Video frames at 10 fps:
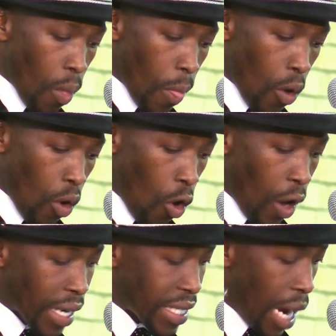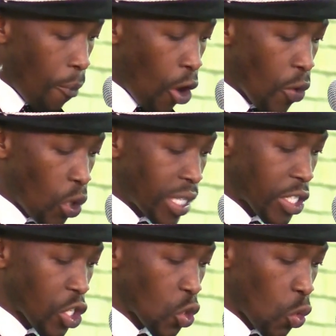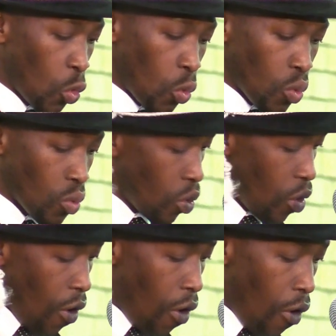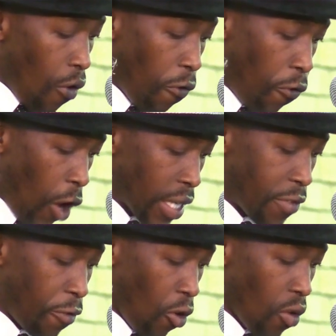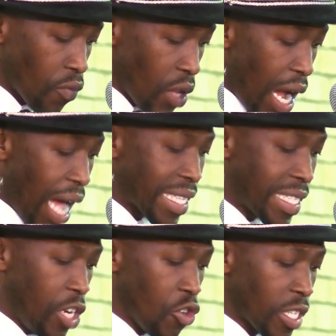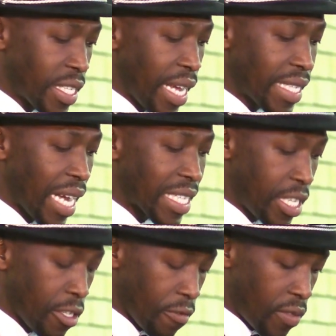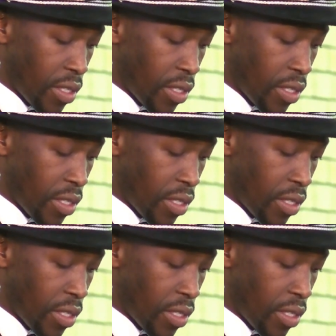O.R. Tambo and Walter Sisulu fought for are still not yet achieved.